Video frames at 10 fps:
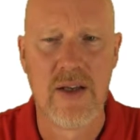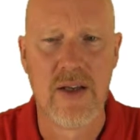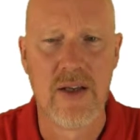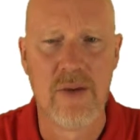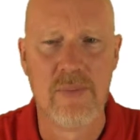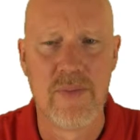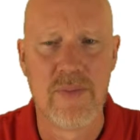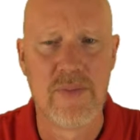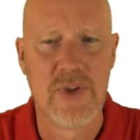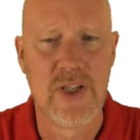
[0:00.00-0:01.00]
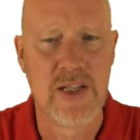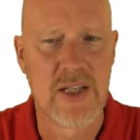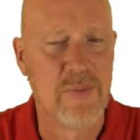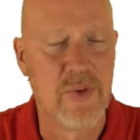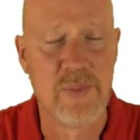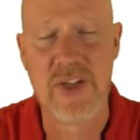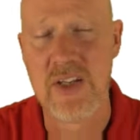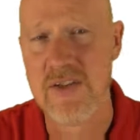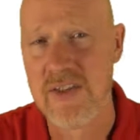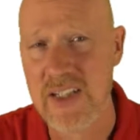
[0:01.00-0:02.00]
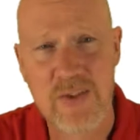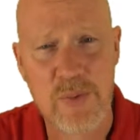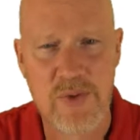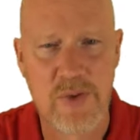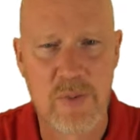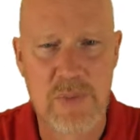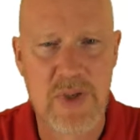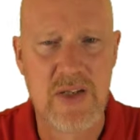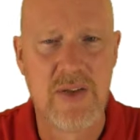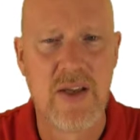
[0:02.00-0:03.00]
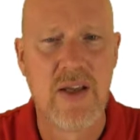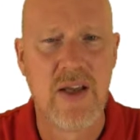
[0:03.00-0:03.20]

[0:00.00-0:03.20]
Did it come from stage 6, which is a repeat?